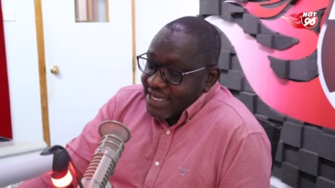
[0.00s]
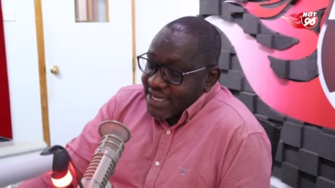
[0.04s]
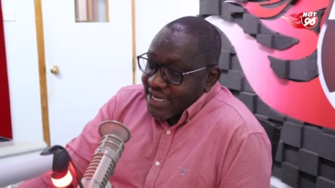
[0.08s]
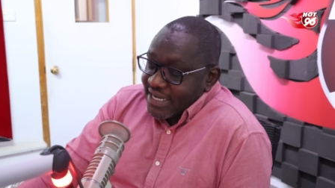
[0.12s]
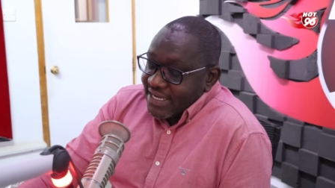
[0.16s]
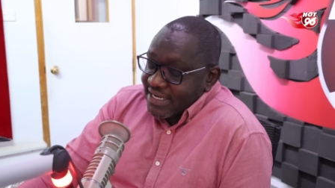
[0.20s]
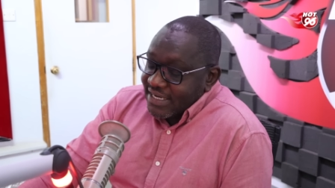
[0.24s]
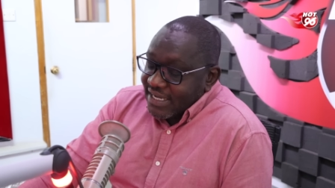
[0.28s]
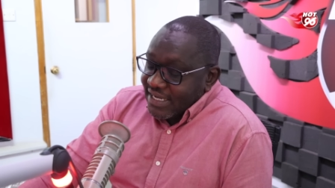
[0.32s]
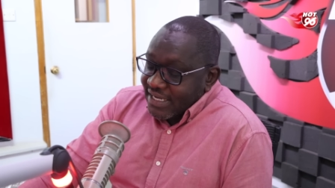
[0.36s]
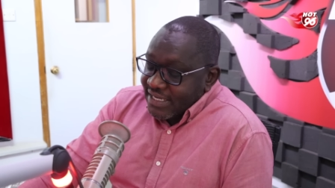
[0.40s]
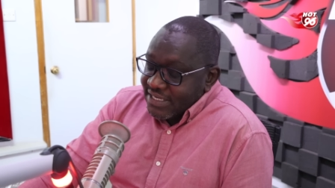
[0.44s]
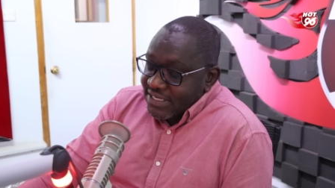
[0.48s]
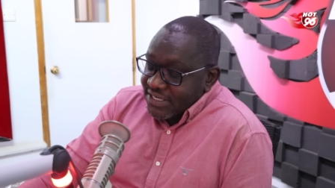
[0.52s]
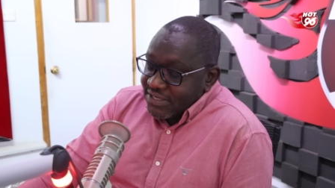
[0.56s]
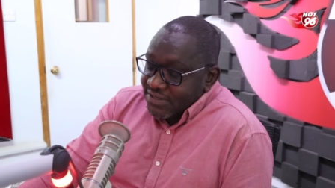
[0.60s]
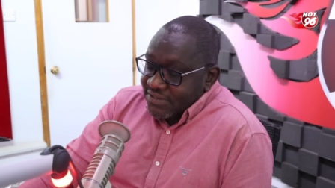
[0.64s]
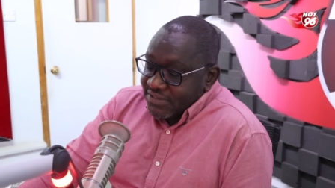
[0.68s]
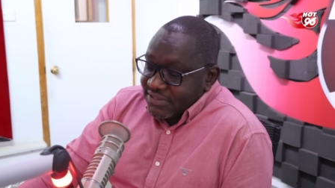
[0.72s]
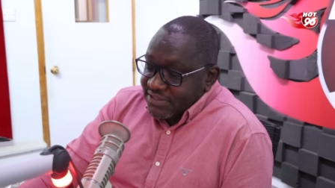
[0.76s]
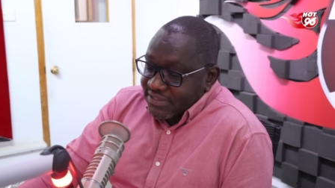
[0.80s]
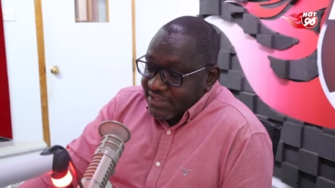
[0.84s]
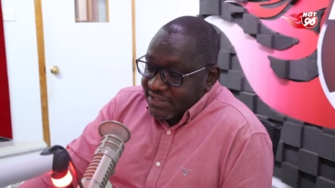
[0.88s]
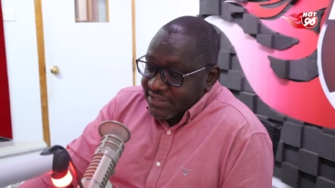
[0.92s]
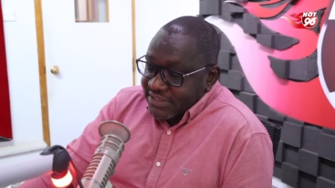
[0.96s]
And and you
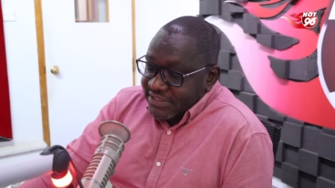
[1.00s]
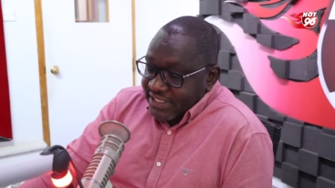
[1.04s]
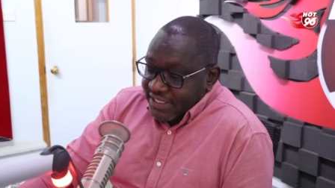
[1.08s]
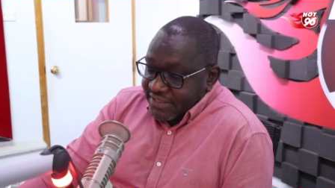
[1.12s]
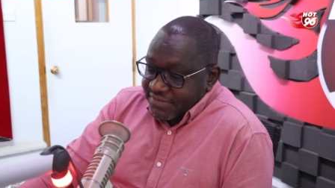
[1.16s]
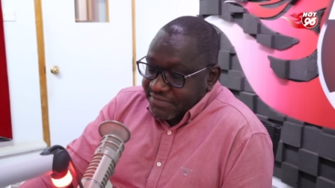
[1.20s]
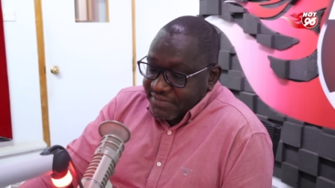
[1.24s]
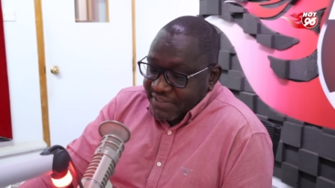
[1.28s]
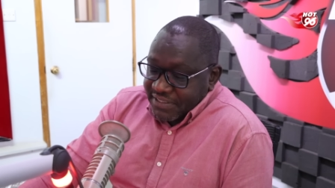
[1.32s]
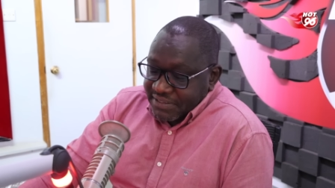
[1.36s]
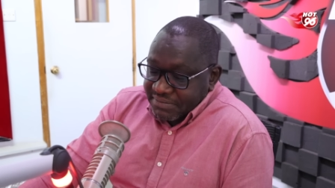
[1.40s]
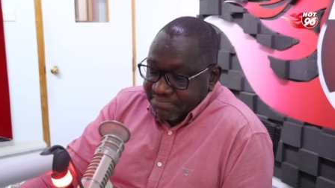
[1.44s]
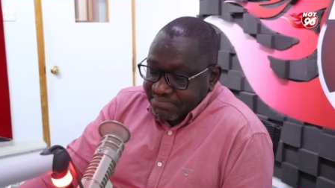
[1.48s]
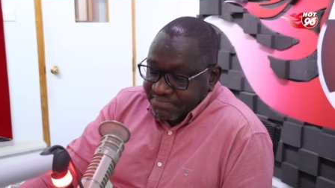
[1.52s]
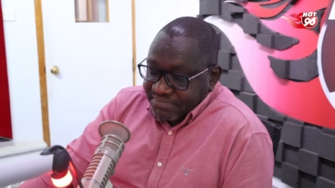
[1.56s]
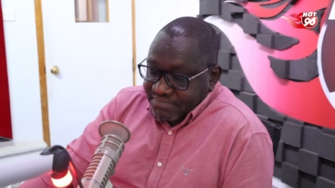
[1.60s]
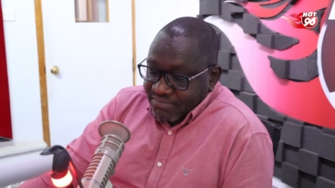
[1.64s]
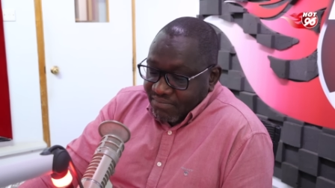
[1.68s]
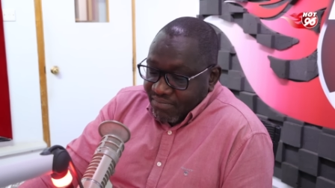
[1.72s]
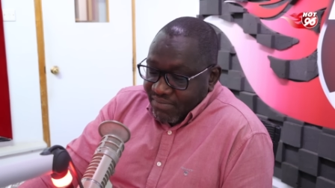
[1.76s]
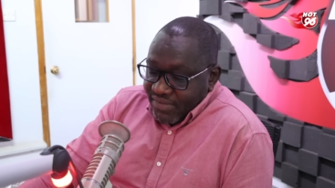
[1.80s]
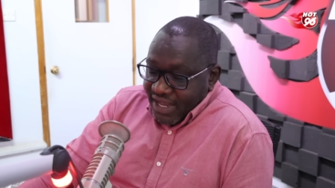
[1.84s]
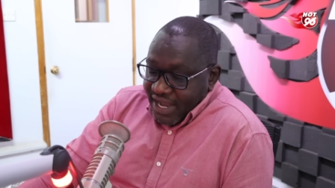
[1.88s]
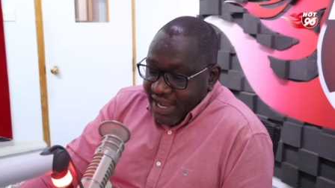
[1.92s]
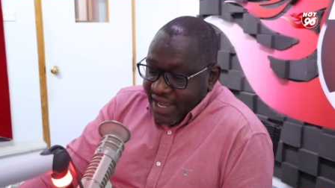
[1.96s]
know, Jeff, eh,
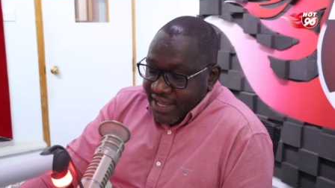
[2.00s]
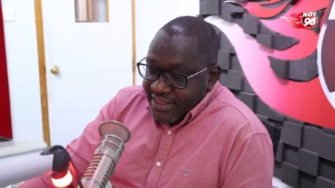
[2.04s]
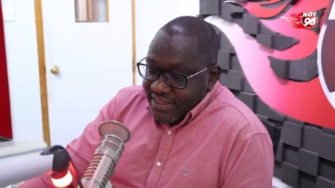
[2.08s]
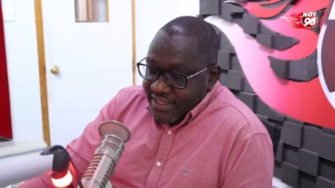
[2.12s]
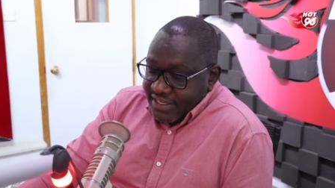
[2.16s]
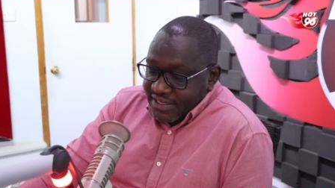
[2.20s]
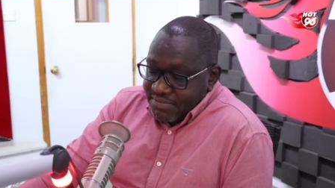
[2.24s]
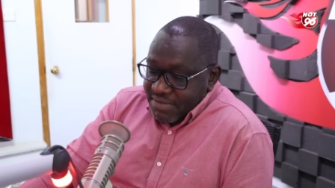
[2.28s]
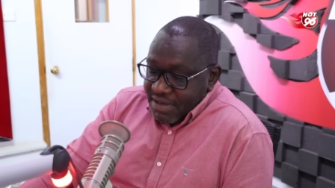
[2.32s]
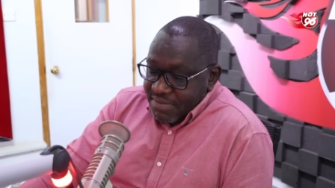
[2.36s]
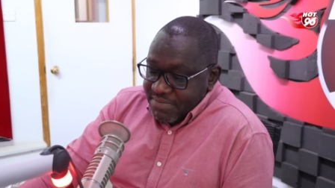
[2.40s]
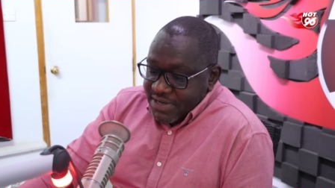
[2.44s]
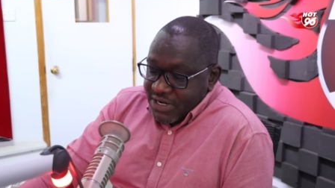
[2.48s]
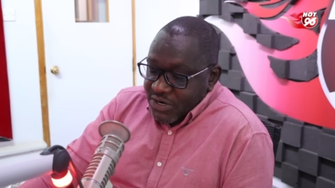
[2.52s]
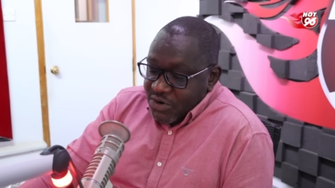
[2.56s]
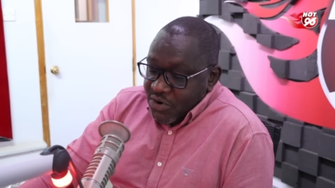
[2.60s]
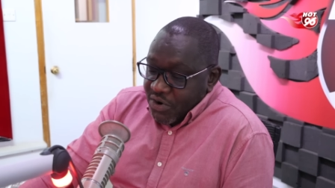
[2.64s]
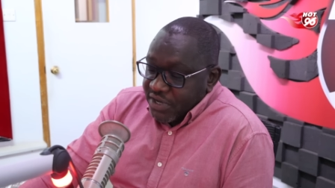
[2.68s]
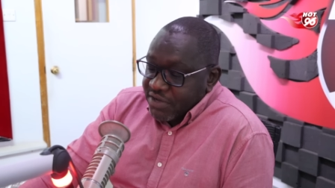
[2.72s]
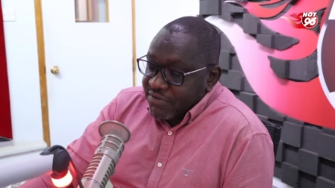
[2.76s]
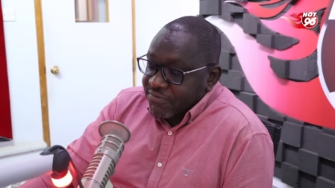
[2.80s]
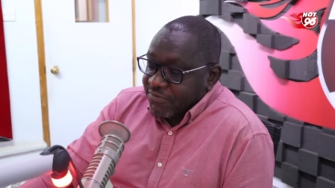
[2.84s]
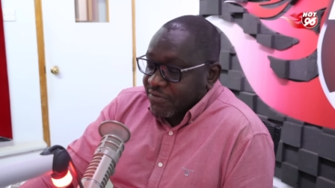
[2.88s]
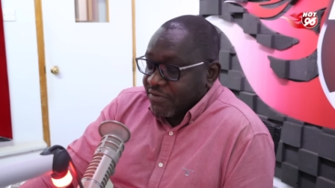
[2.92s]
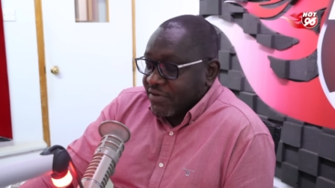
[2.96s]
I think maybe
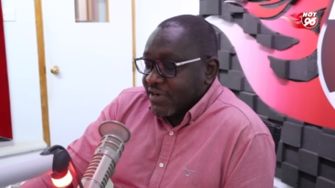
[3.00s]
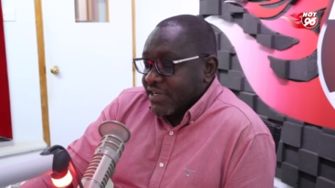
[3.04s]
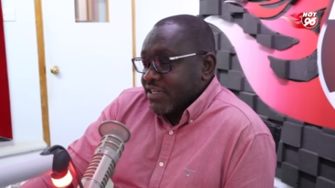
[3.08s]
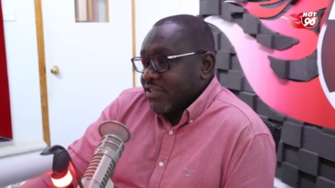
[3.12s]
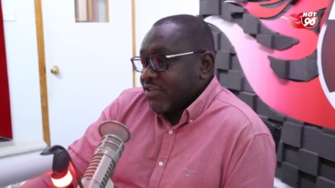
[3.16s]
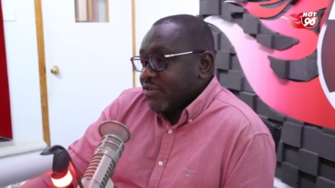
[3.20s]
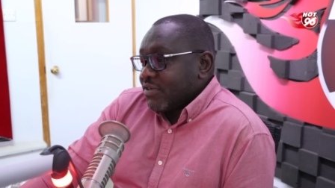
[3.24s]
going forward,